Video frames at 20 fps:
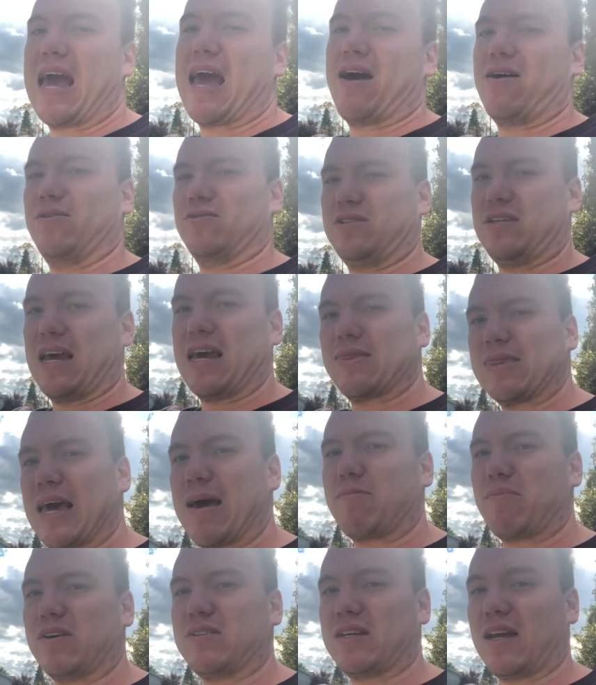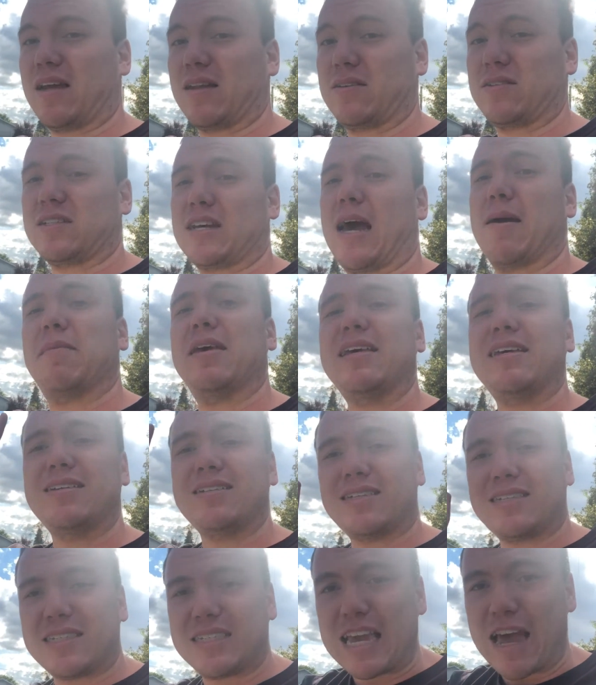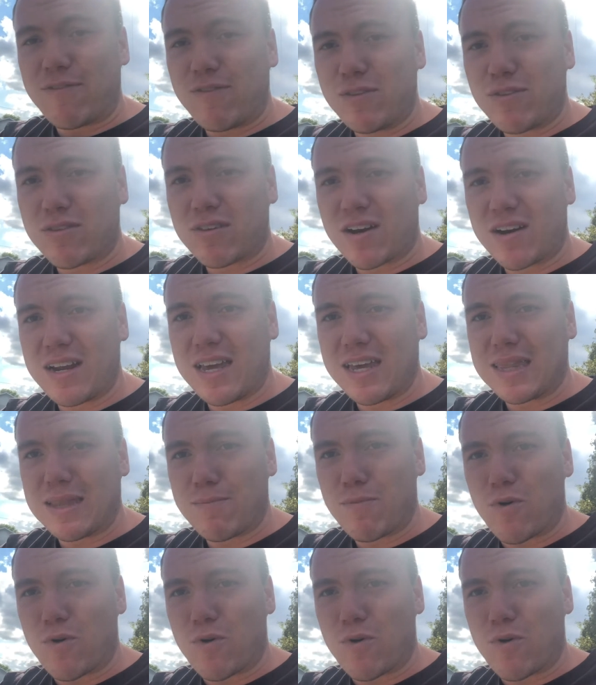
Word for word: out at that particular time. 7.30 in the